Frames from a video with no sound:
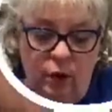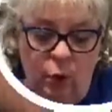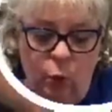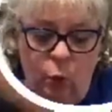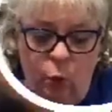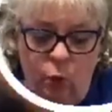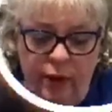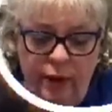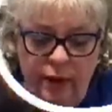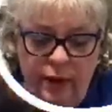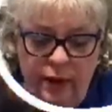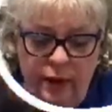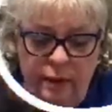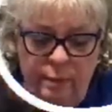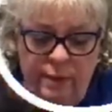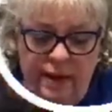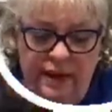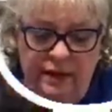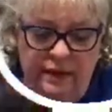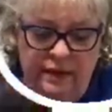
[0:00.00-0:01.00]
we're going to
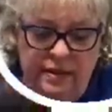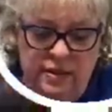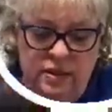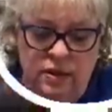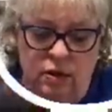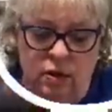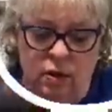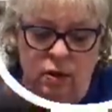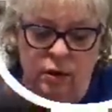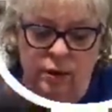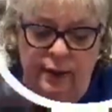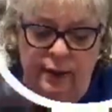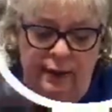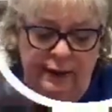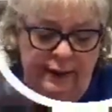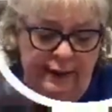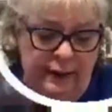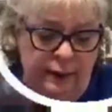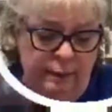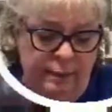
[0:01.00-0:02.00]
make this card a
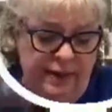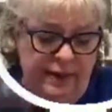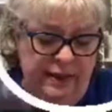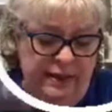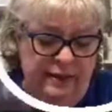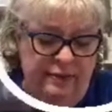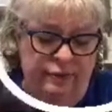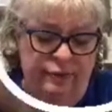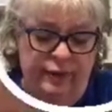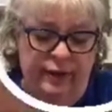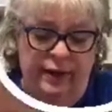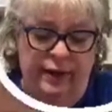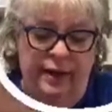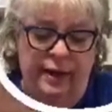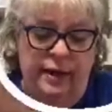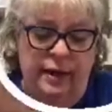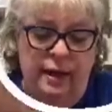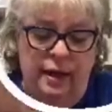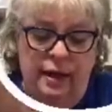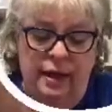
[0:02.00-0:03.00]
little bit differently.
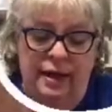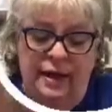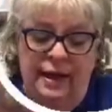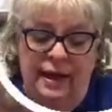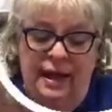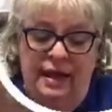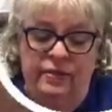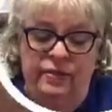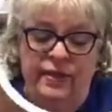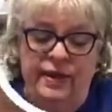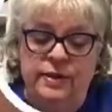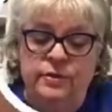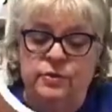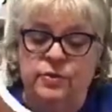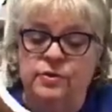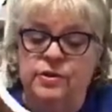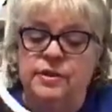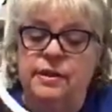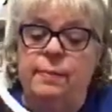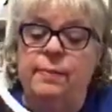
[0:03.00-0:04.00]
And these are
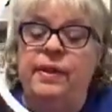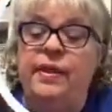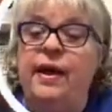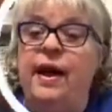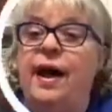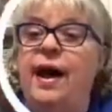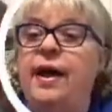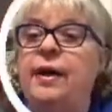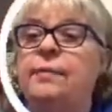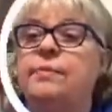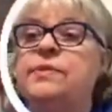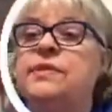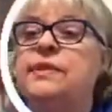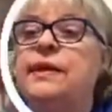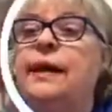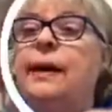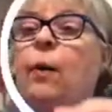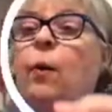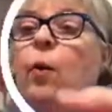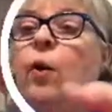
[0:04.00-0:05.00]
some of the items
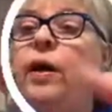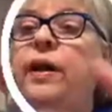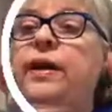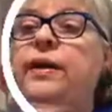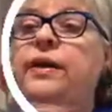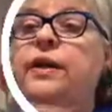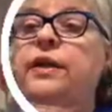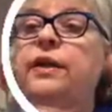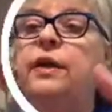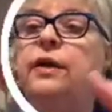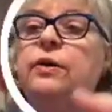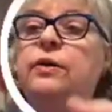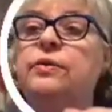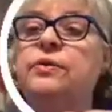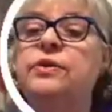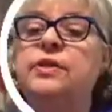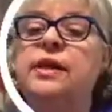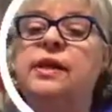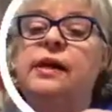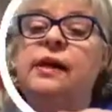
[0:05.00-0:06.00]
that I wanted to
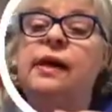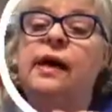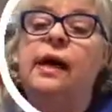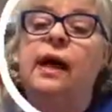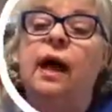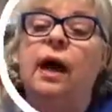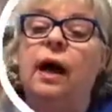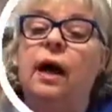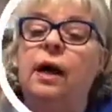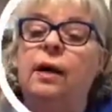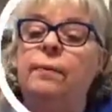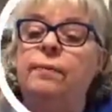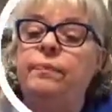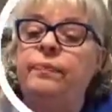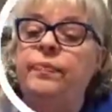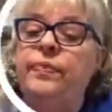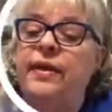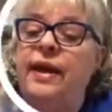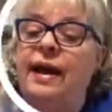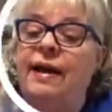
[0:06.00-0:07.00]
use.
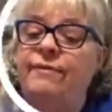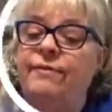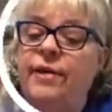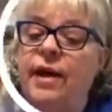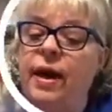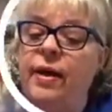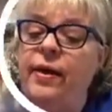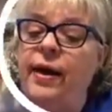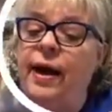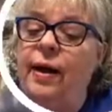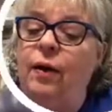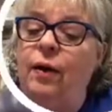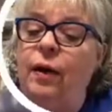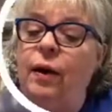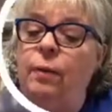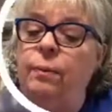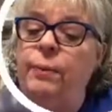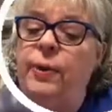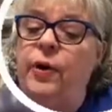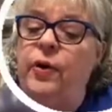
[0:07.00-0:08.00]
I've got our
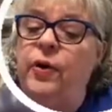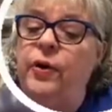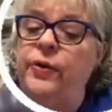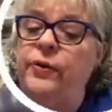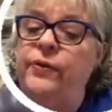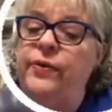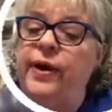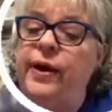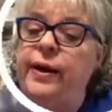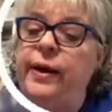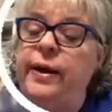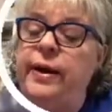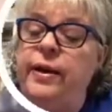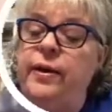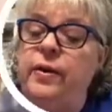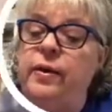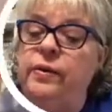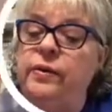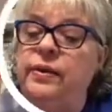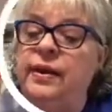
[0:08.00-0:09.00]
little barn right
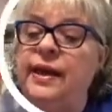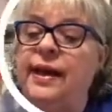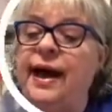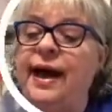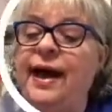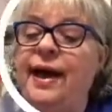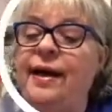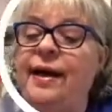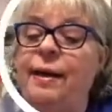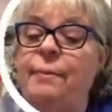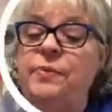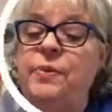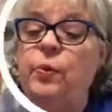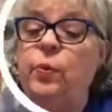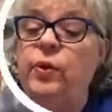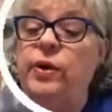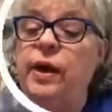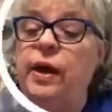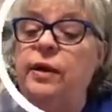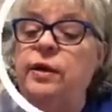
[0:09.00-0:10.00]
here that
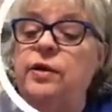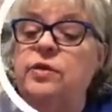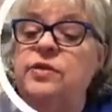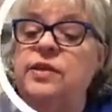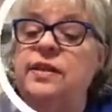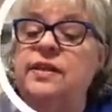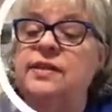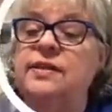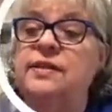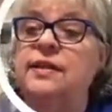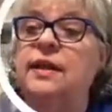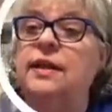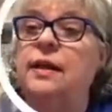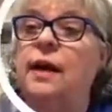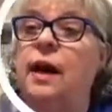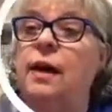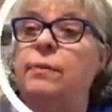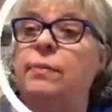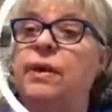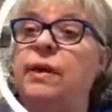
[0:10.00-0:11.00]
we're not using this
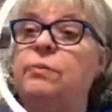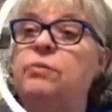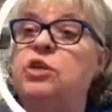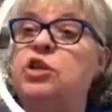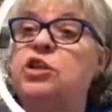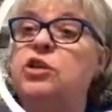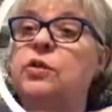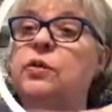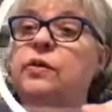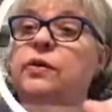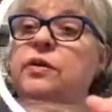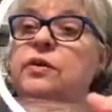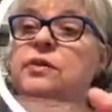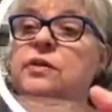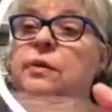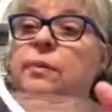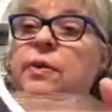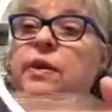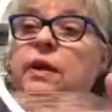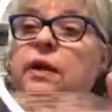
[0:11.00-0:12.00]
tonight, but I'm just showing you
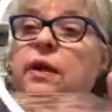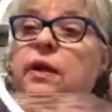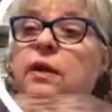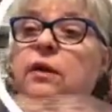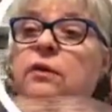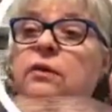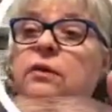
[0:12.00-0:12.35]
some of the cute